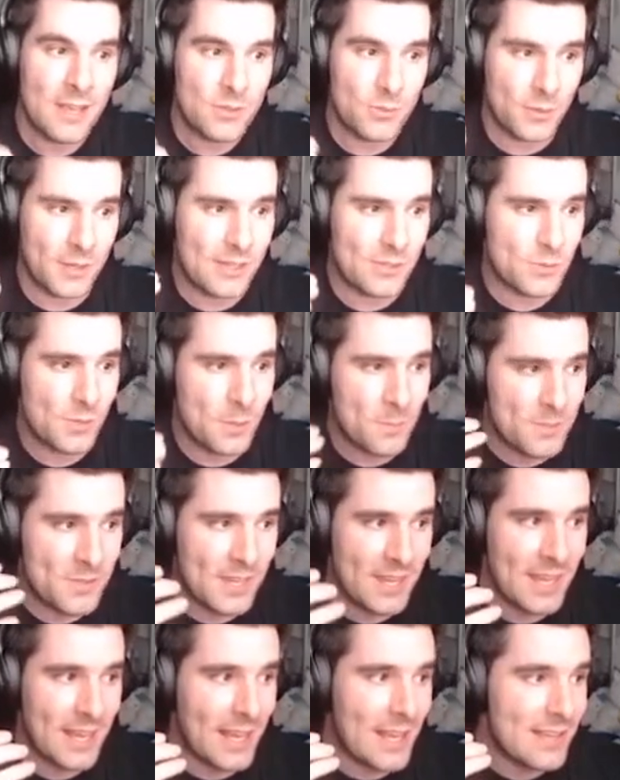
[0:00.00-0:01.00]
So I guess what I'm
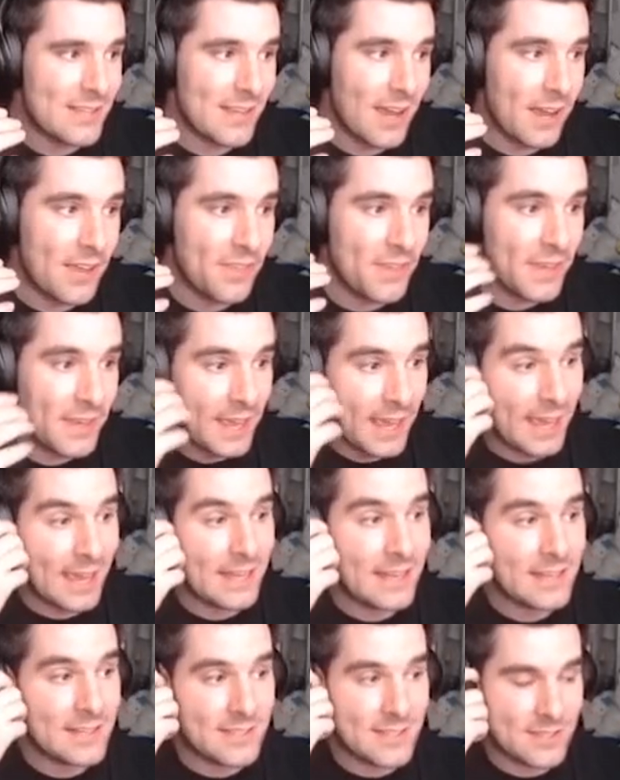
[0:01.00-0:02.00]
saying is I think
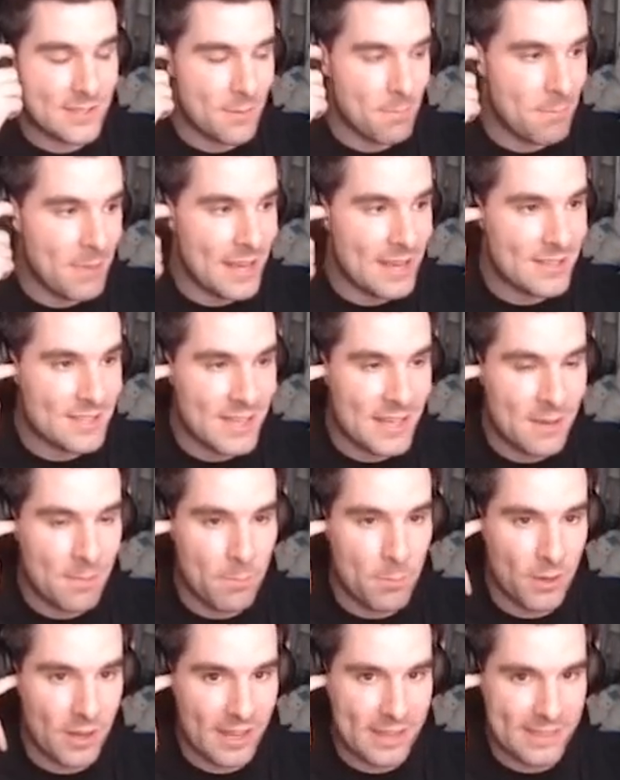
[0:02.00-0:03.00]
Hades is
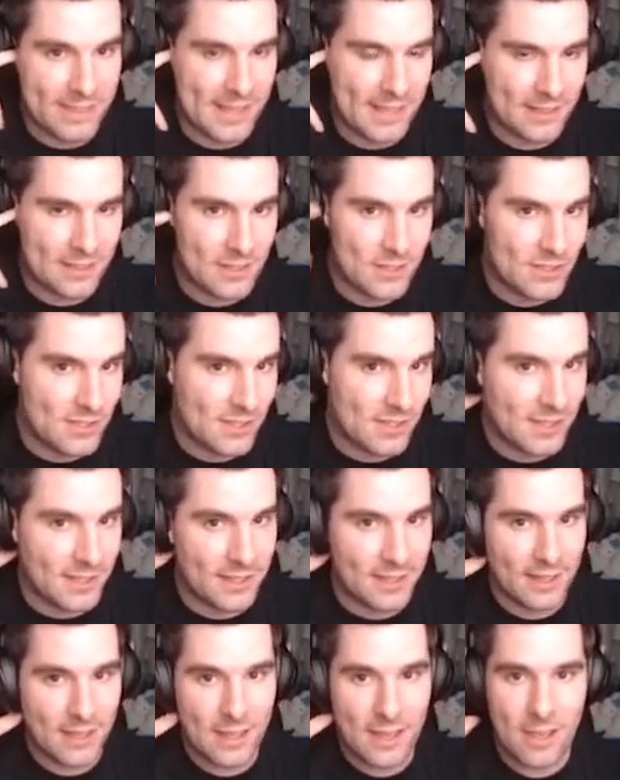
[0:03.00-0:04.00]
amazing, but I think there's
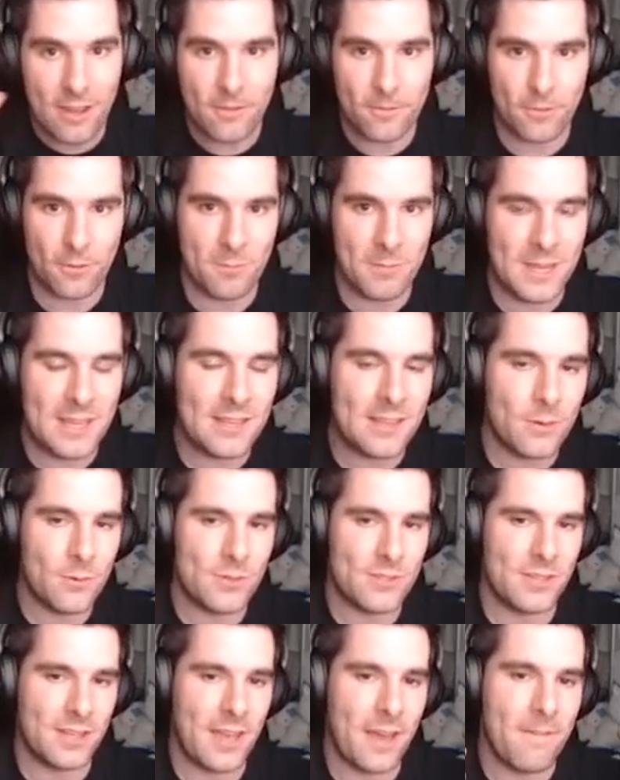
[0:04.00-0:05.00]
like, for me, there
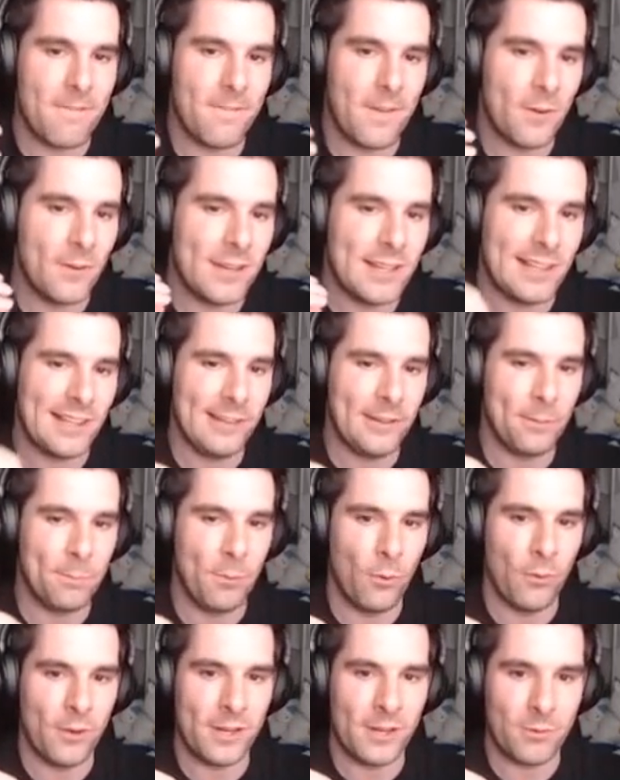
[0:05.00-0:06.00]
was like a very clear
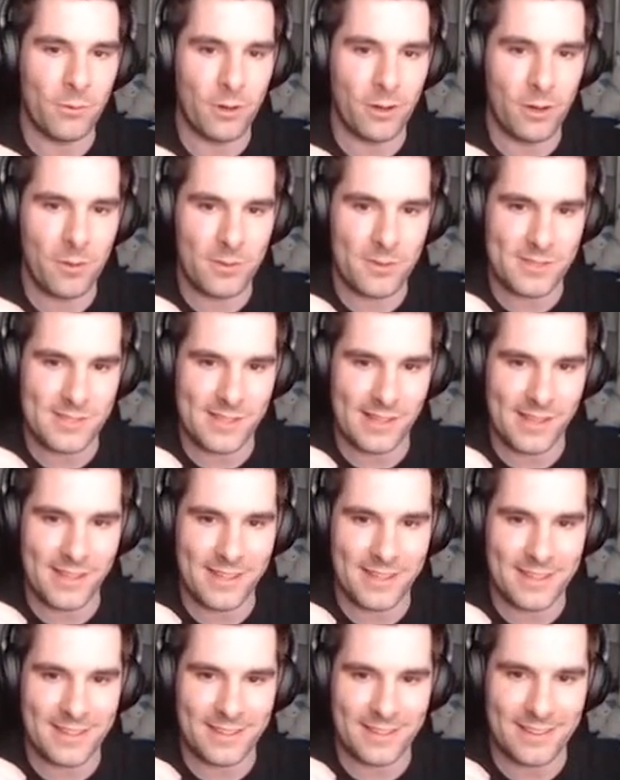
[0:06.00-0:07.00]
point where I was
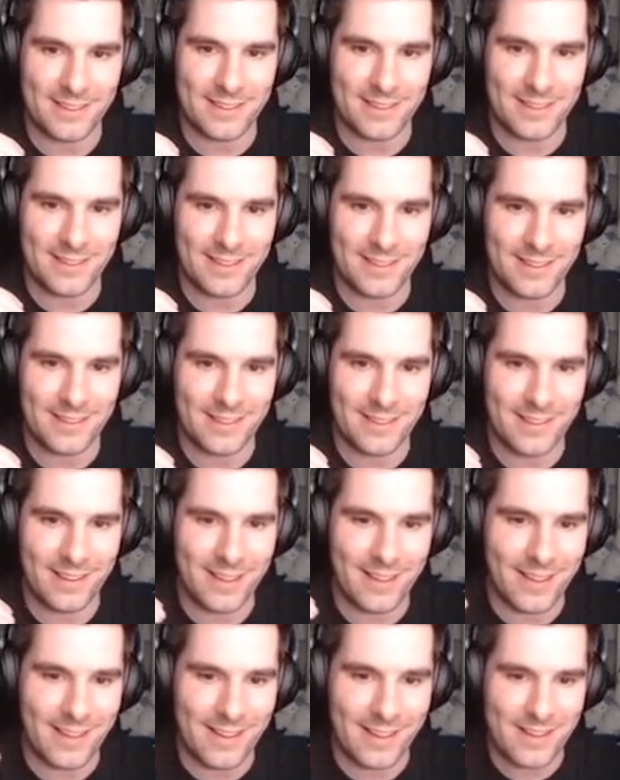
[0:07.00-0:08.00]
like,
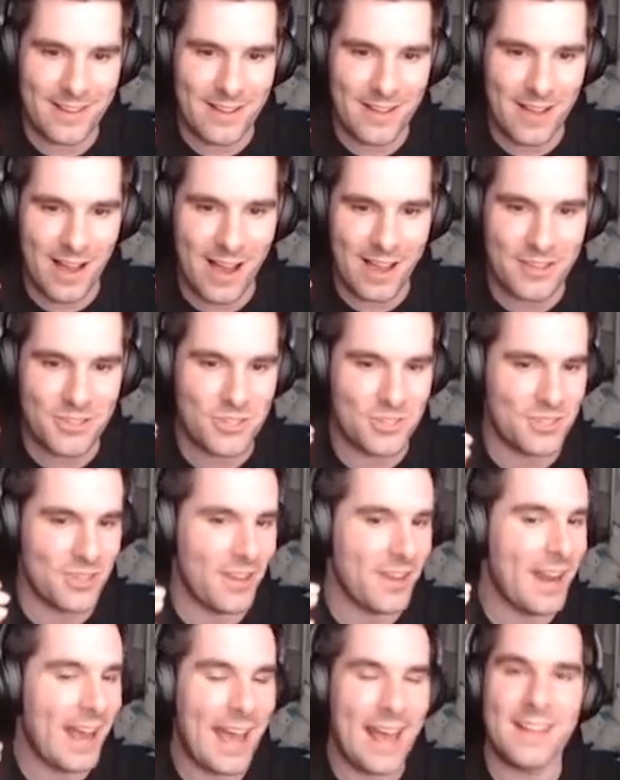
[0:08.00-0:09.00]
I just
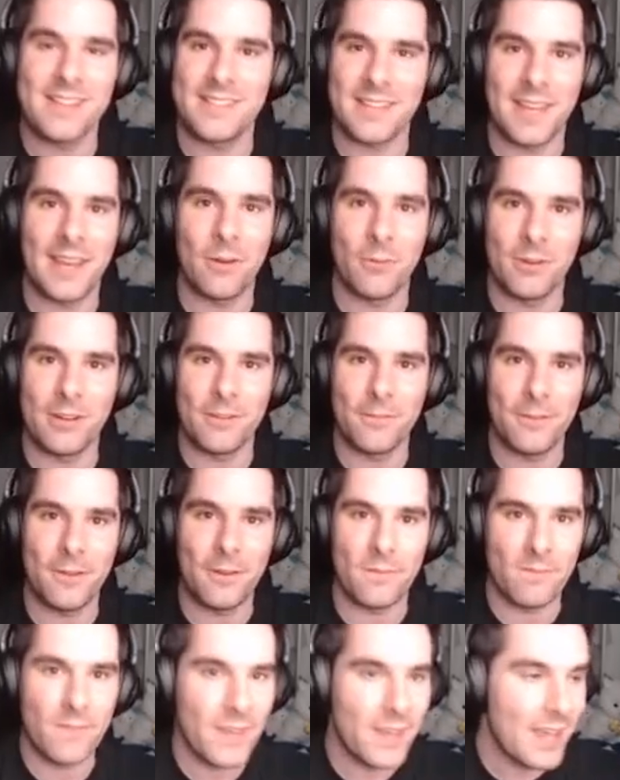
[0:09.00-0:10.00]
kind of had to get rid of
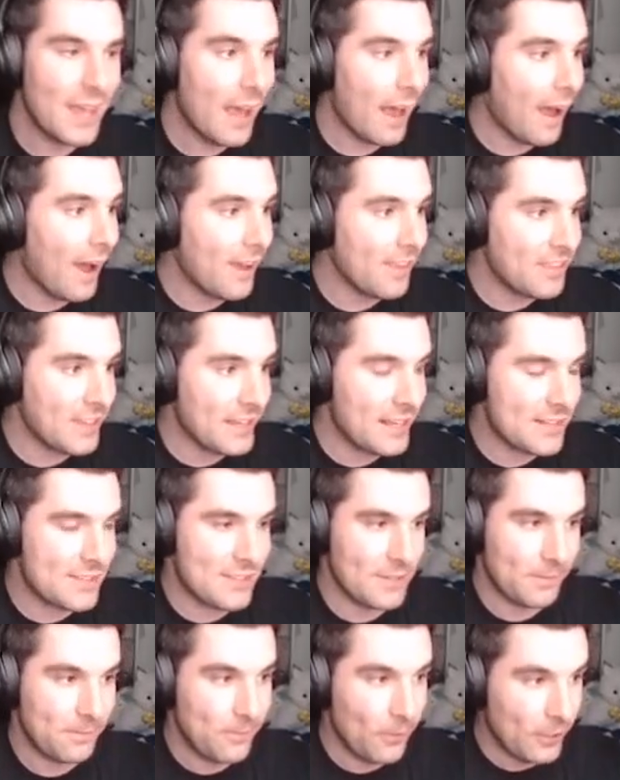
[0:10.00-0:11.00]
it. I think
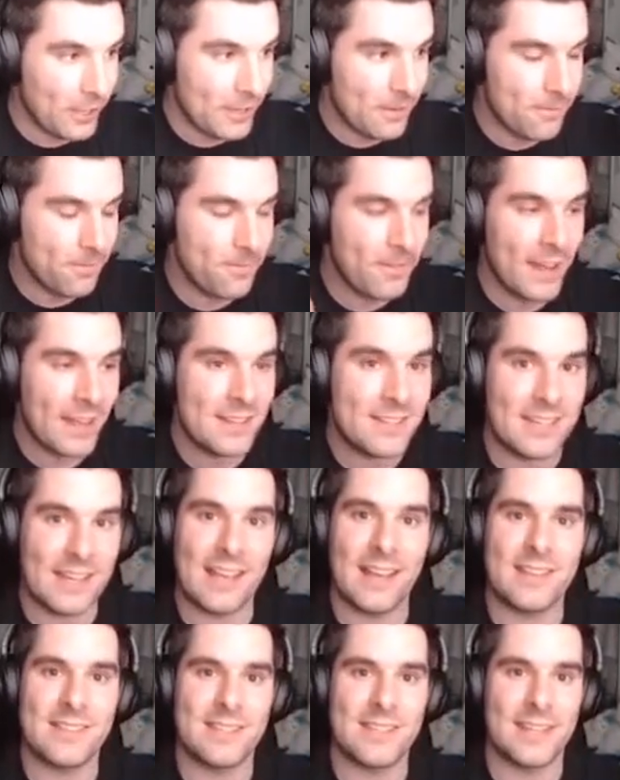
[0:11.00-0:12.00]
it's a fucking
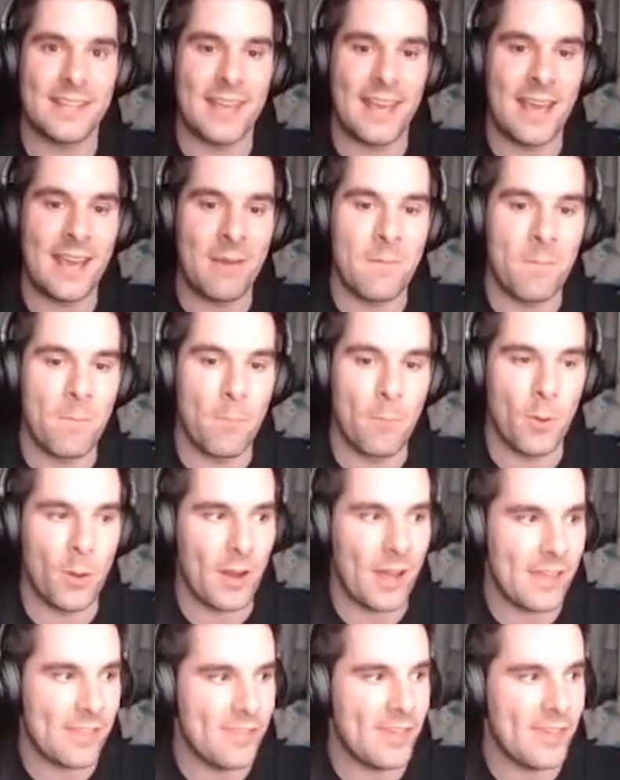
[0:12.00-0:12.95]
fantastic game, but I